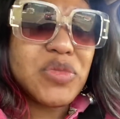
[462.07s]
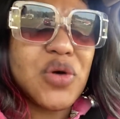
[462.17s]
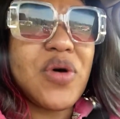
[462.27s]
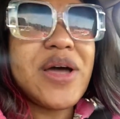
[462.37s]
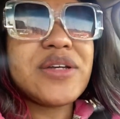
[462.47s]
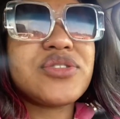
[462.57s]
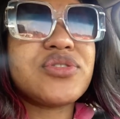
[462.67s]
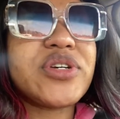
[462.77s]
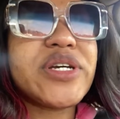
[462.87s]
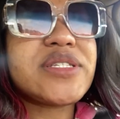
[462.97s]
why is you
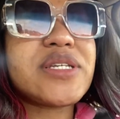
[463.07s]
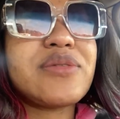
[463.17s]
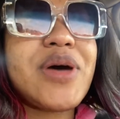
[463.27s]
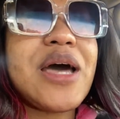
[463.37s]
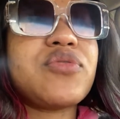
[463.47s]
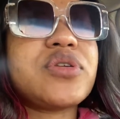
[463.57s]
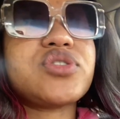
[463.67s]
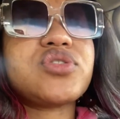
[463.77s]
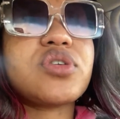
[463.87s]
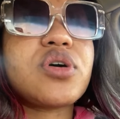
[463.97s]
drinking something hot with a
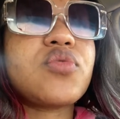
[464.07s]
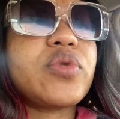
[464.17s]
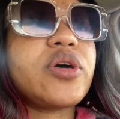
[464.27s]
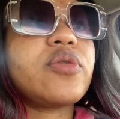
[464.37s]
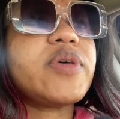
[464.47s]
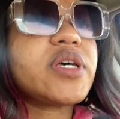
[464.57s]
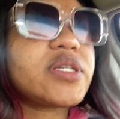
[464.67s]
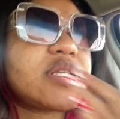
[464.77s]
straw will because